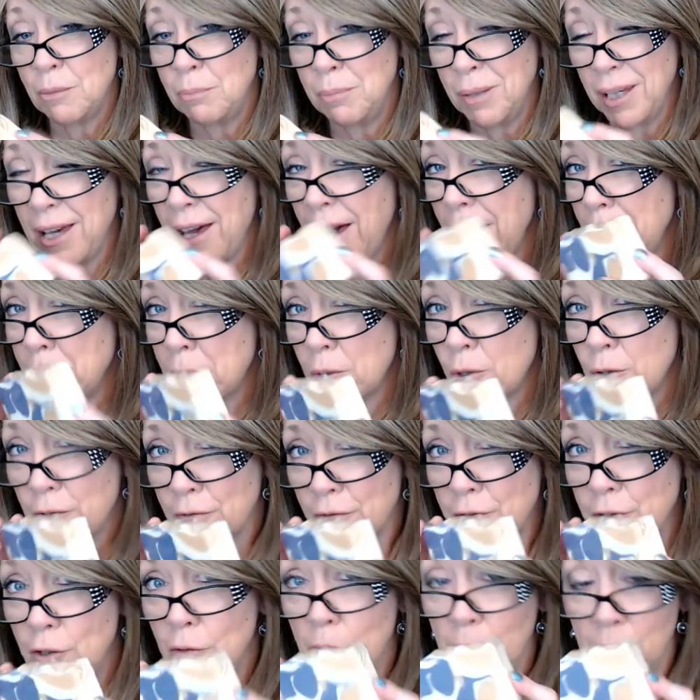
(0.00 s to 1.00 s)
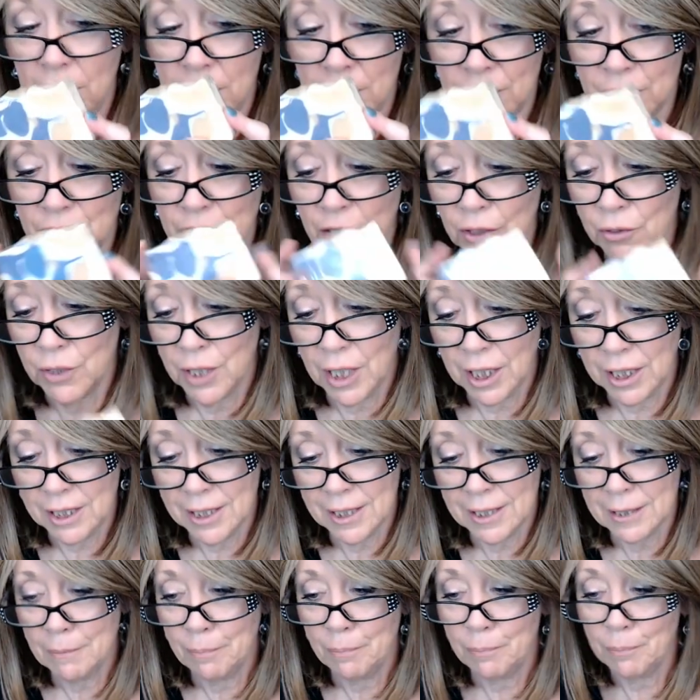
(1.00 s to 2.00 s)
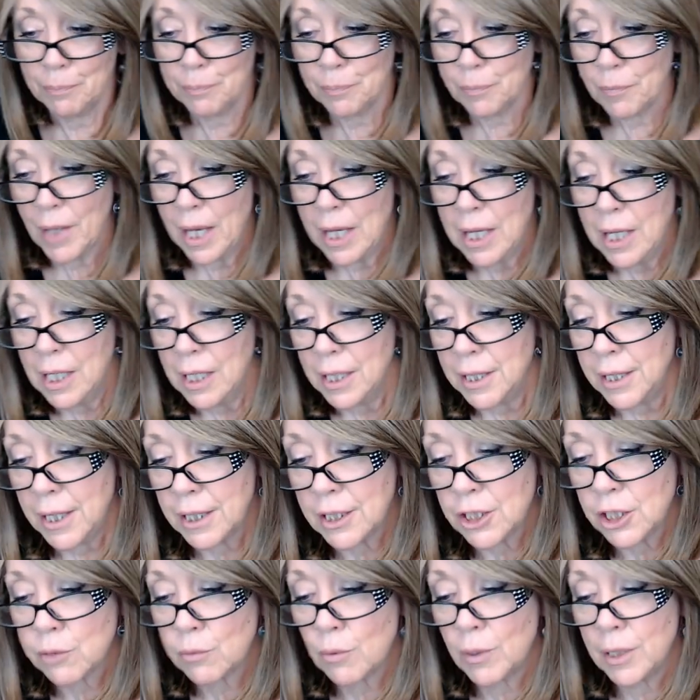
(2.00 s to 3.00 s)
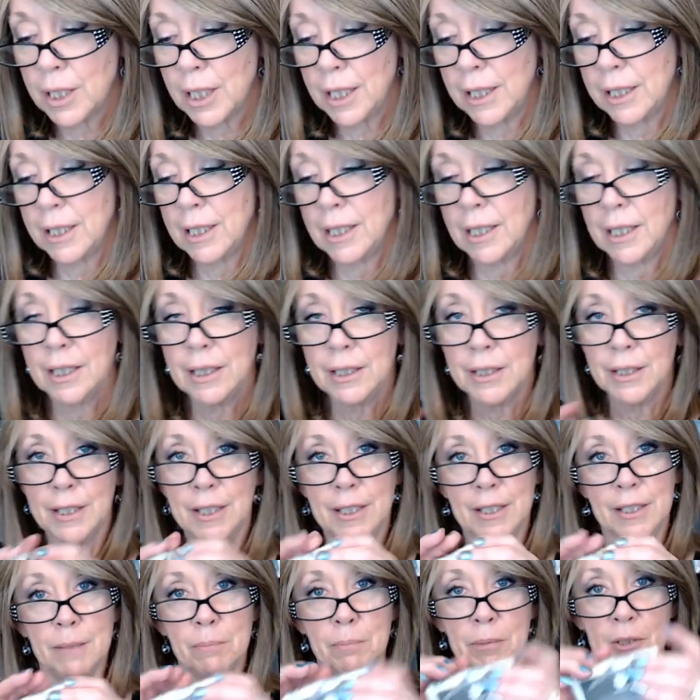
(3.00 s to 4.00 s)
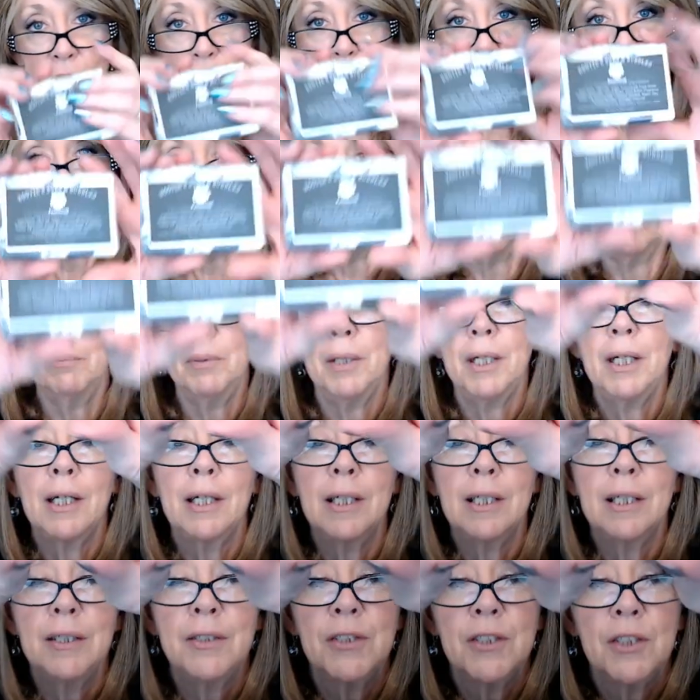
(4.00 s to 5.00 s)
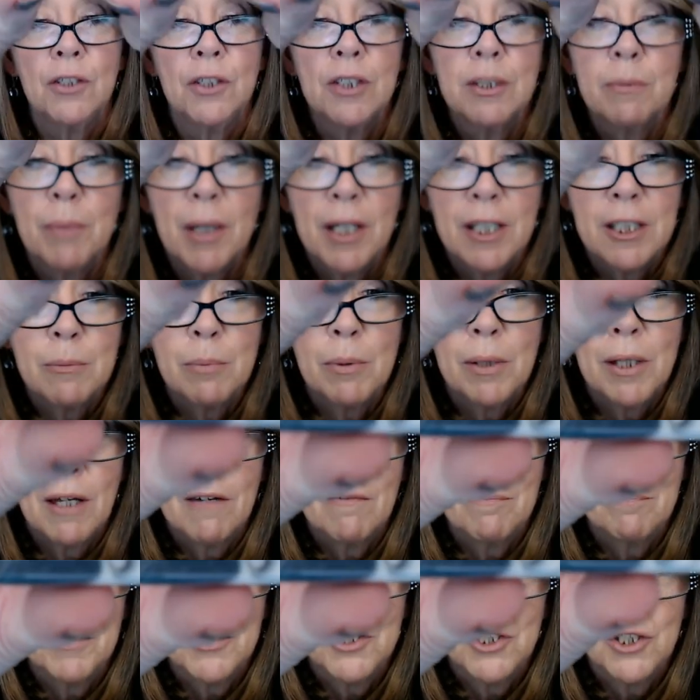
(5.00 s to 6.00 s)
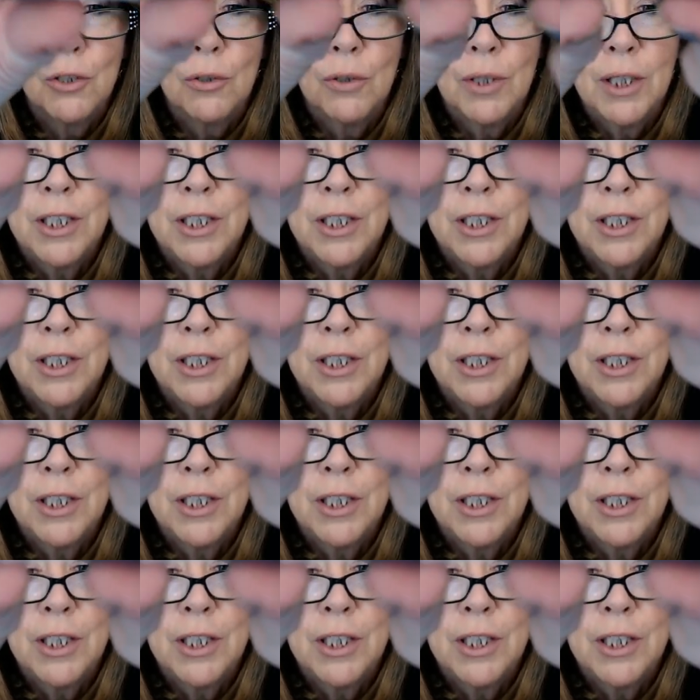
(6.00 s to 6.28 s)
be a perfume. It is so nice. Next one I got is patchouli, because of course my husband loved patchouli,